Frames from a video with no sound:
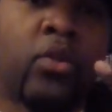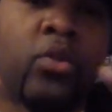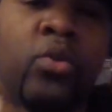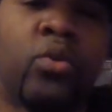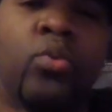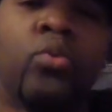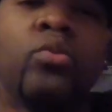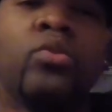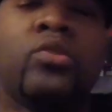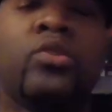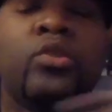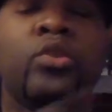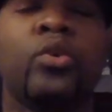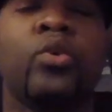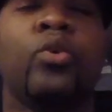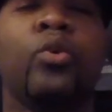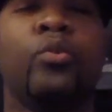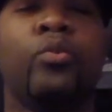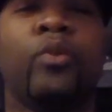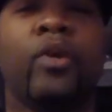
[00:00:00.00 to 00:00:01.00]

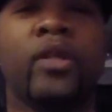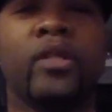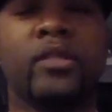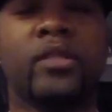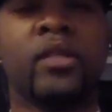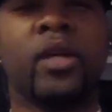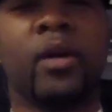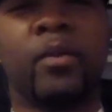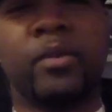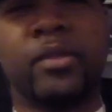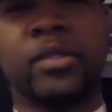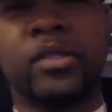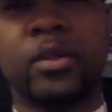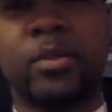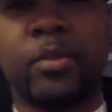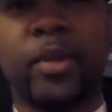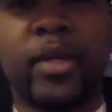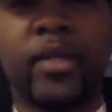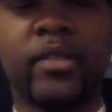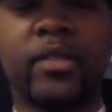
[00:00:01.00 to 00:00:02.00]
YouTube, what is up? It's
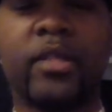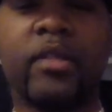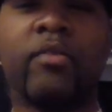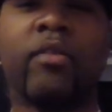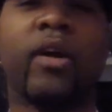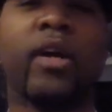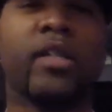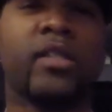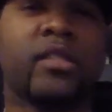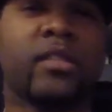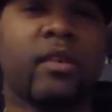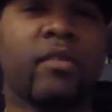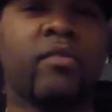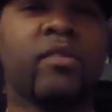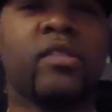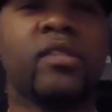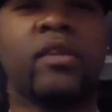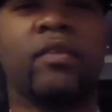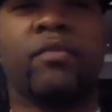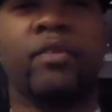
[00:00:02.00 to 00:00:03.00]
your man
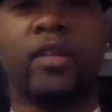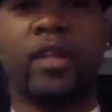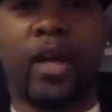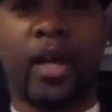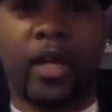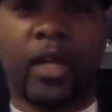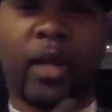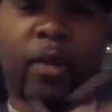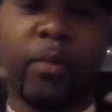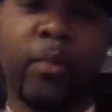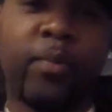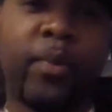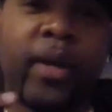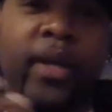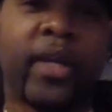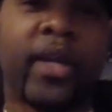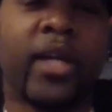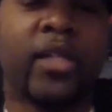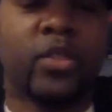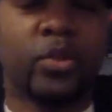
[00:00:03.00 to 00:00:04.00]
D-Rock779 coming
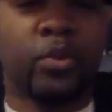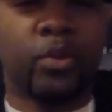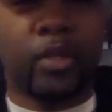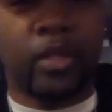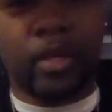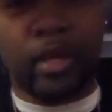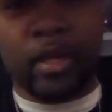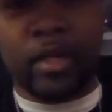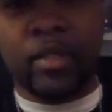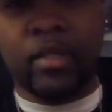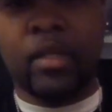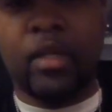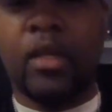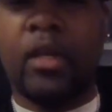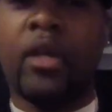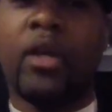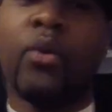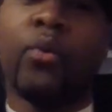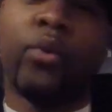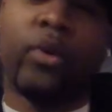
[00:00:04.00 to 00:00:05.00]
back at you again
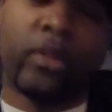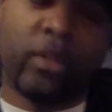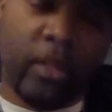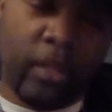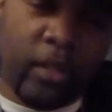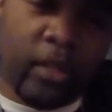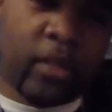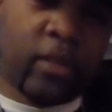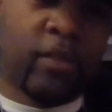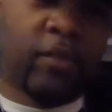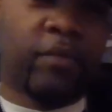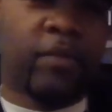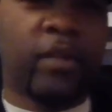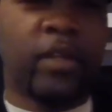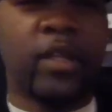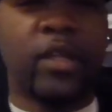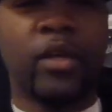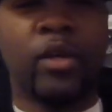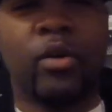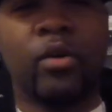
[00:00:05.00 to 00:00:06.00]
with another
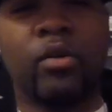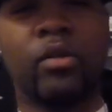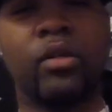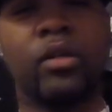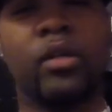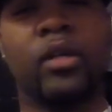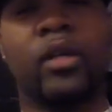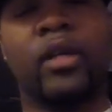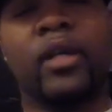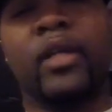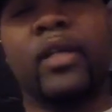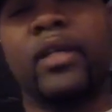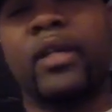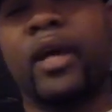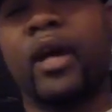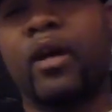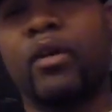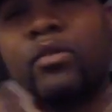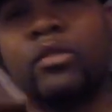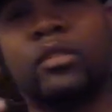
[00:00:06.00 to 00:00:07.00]
video.
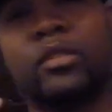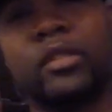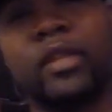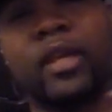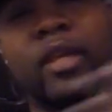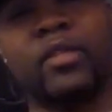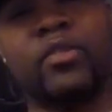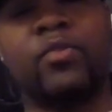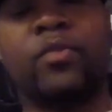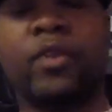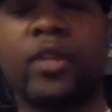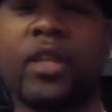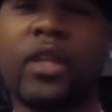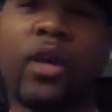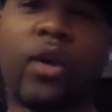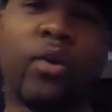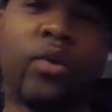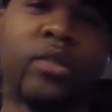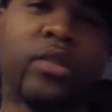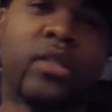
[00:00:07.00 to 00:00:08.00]
Now, today's
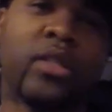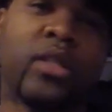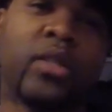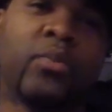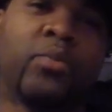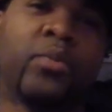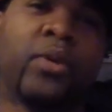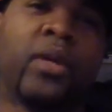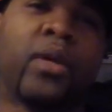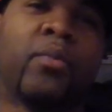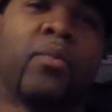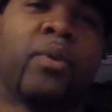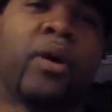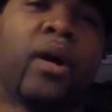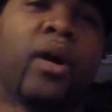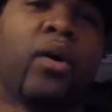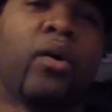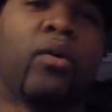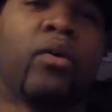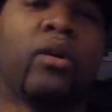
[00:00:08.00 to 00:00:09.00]
video is going to be
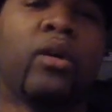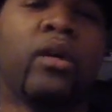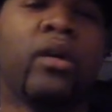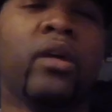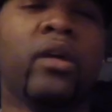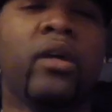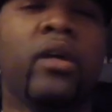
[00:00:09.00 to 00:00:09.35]
about